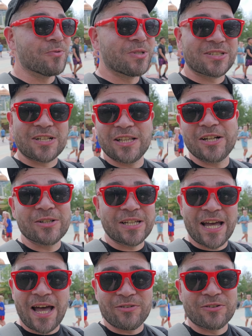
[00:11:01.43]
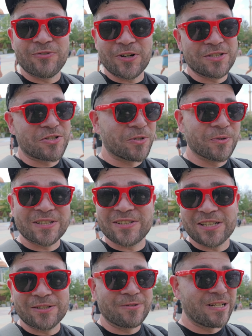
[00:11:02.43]
was clearly having fun chewing
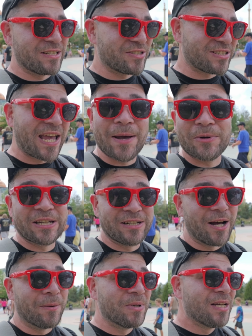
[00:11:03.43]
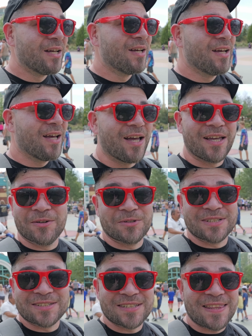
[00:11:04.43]
scenery and just hamming it up.
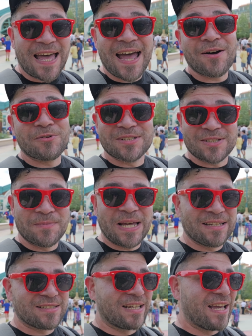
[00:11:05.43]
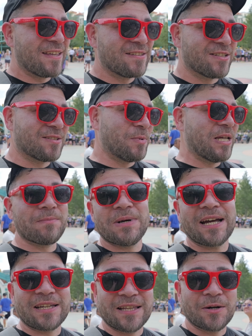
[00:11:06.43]
That was amazing, and just being
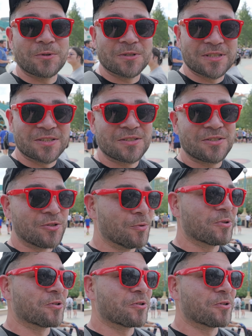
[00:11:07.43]
back in that world is super